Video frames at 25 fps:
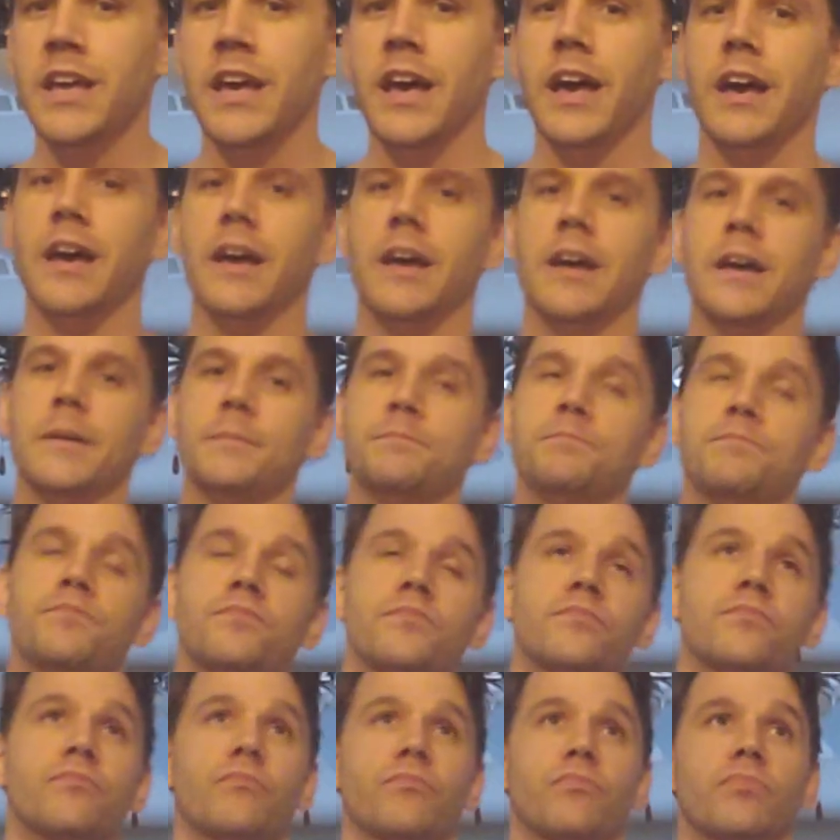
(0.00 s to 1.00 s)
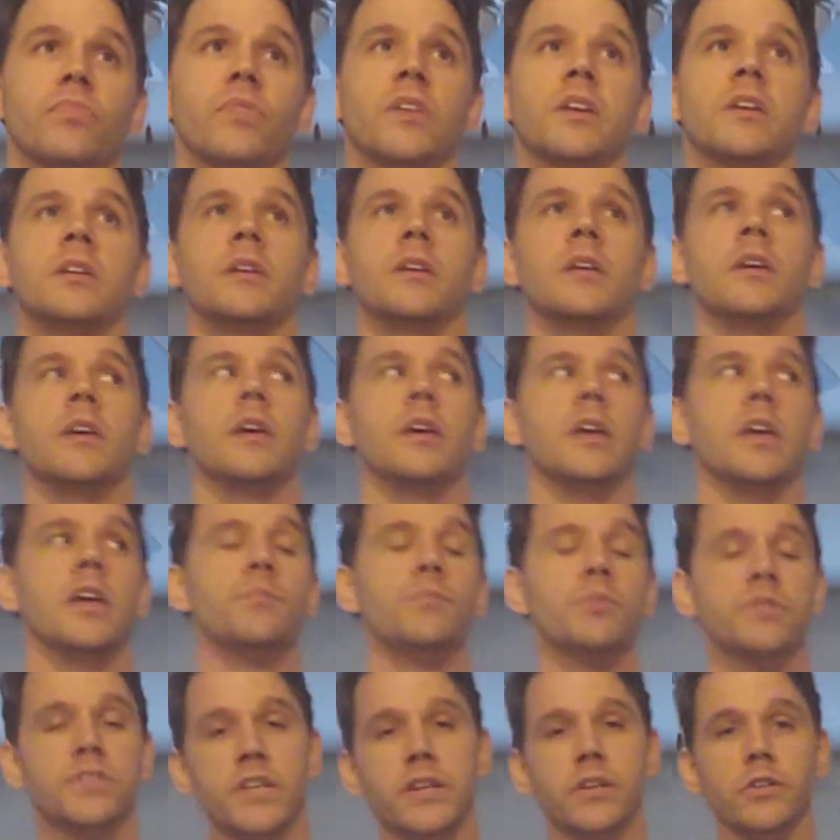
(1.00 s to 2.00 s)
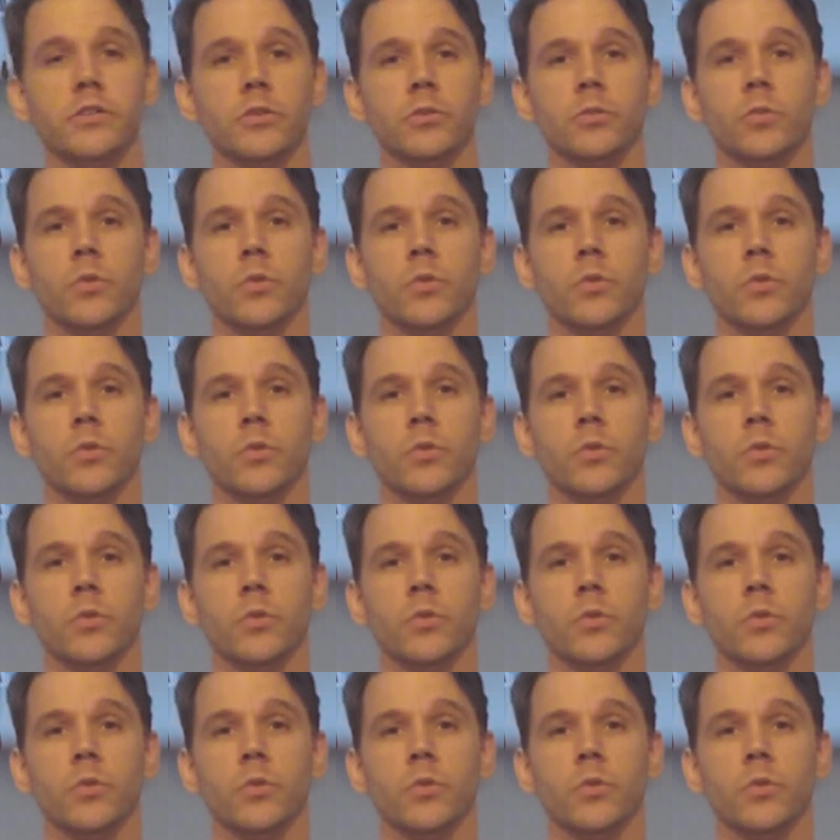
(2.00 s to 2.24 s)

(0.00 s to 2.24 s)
Uh, in particular,